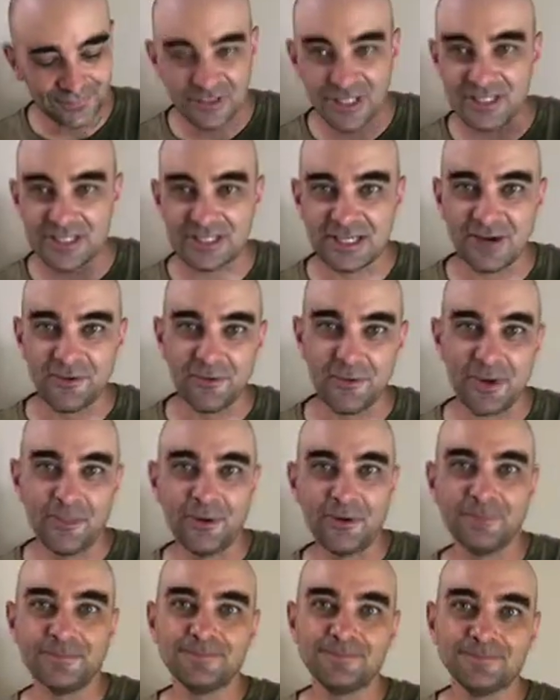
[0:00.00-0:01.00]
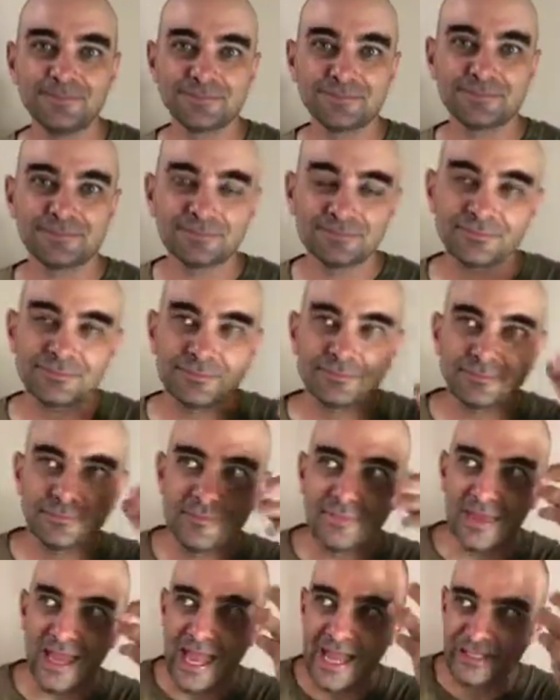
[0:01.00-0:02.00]
just as I remember.
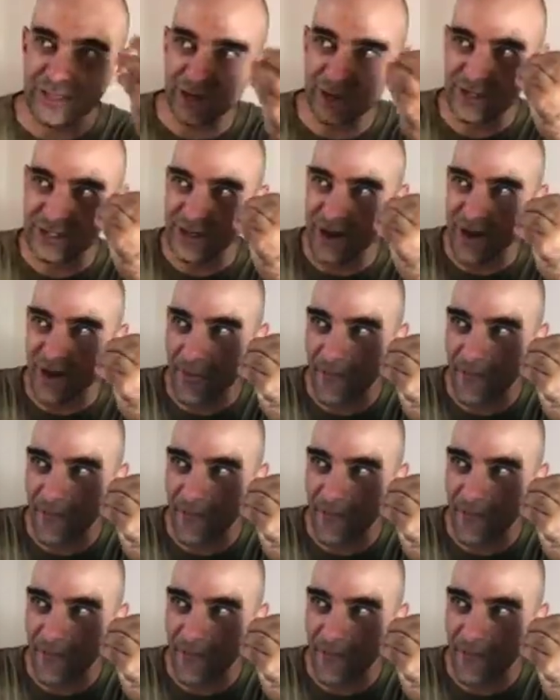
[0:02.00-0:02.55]
And so it's